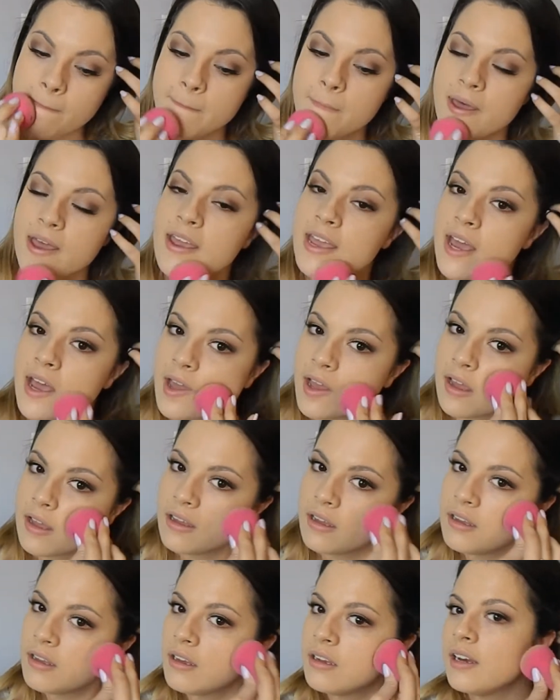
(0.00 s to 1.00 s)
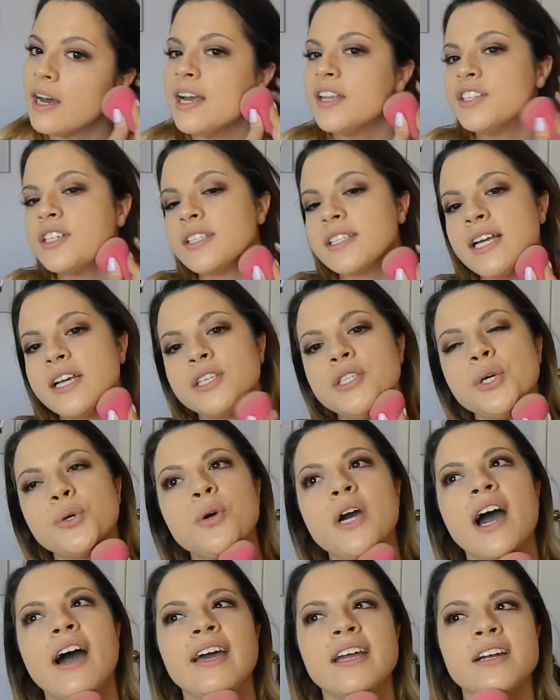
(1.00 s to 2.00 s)
But yeah, I just like to
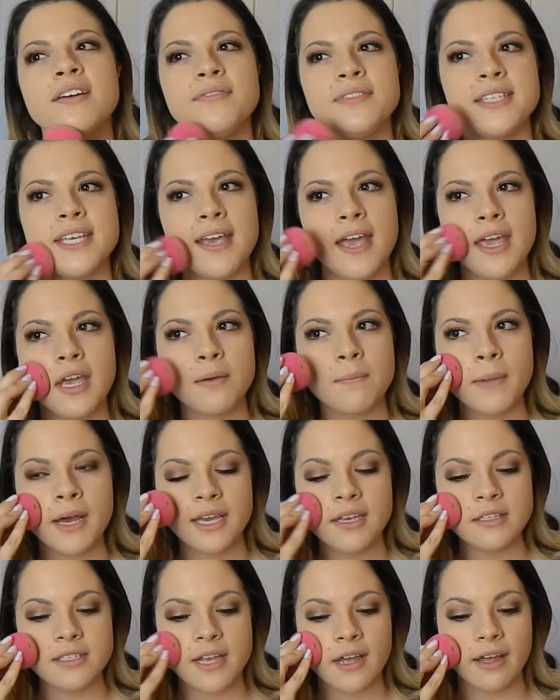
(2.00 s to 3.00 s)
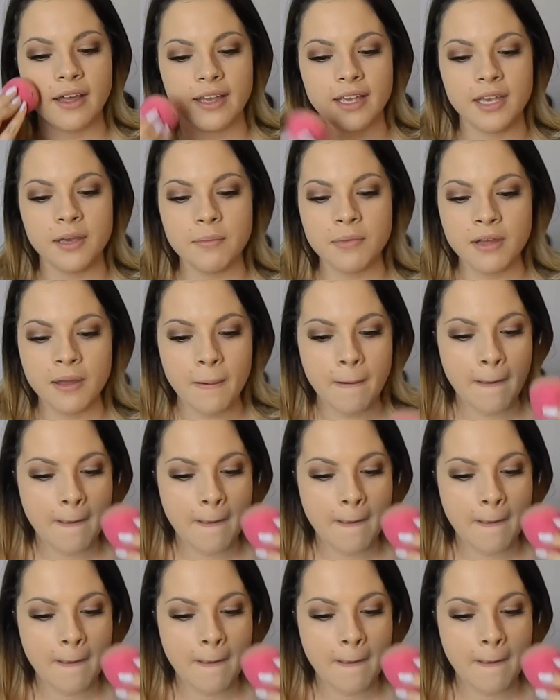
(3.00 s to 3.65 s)
kind of take my time